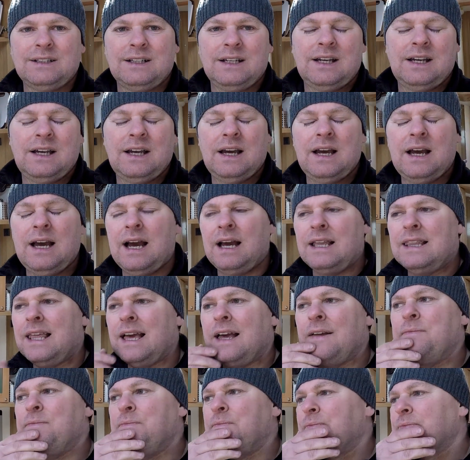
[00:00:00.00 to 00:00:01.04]
and
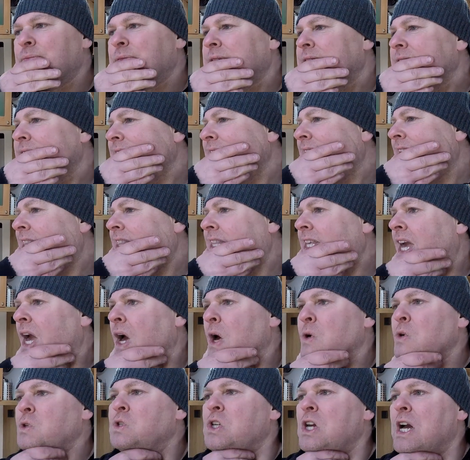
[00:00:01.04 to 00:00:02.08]
then the
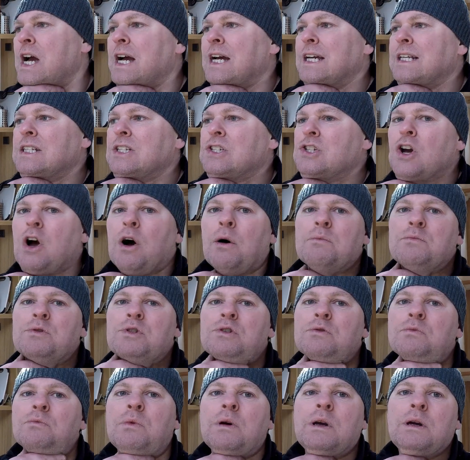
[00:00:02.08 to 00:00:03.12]
outside
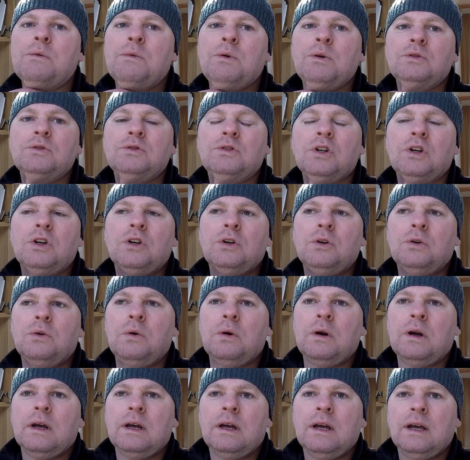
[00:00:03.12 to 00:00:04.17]
jobs we will do
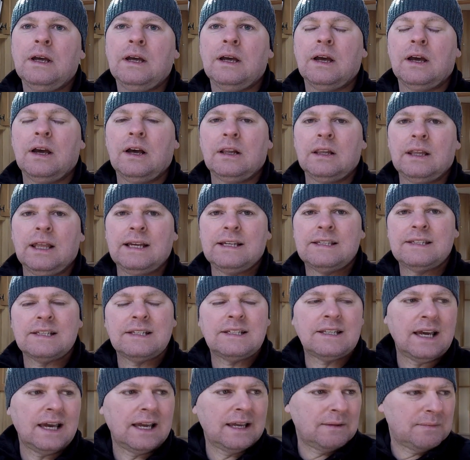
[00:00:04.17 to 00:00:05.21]
at a later
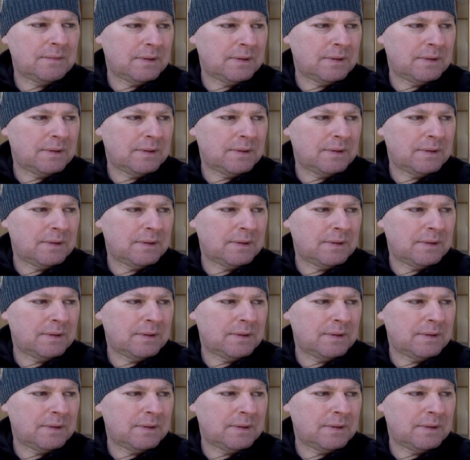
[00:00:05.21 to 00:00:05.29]
date.